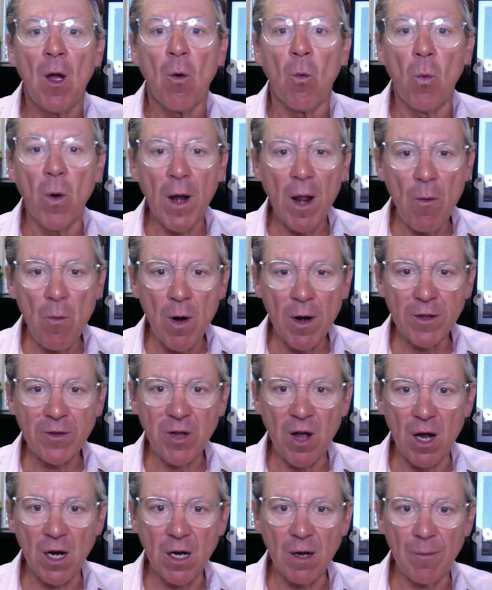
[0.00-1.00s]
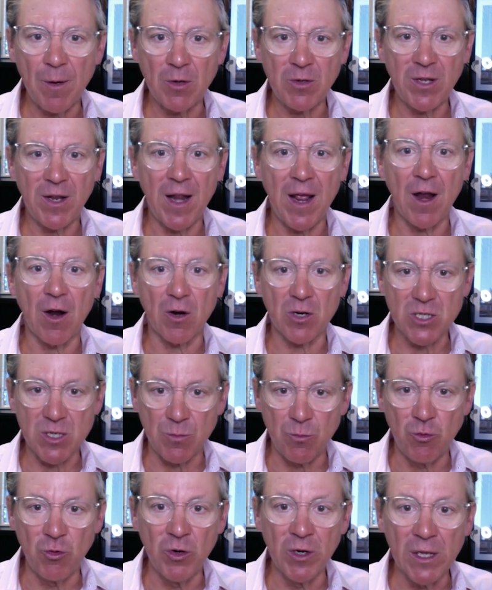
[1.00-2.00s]
What I want to talk about today are
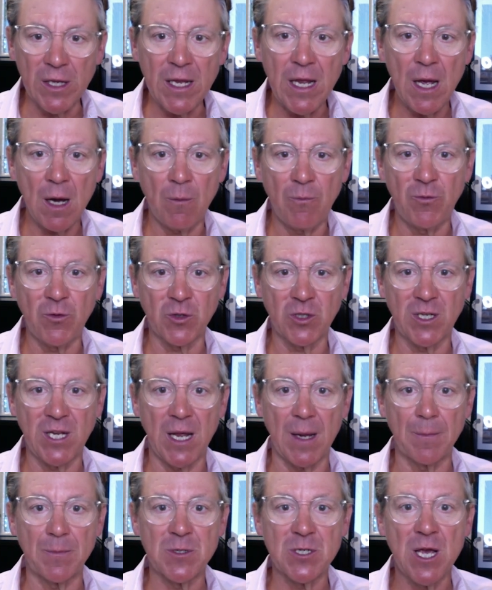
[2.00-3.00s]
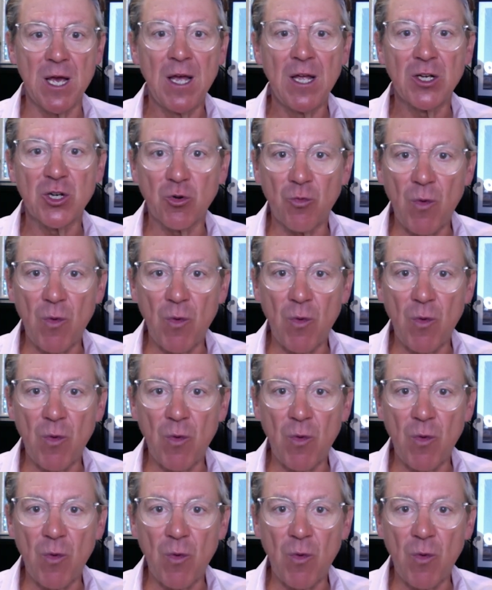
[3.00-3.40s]
some really helpful tips to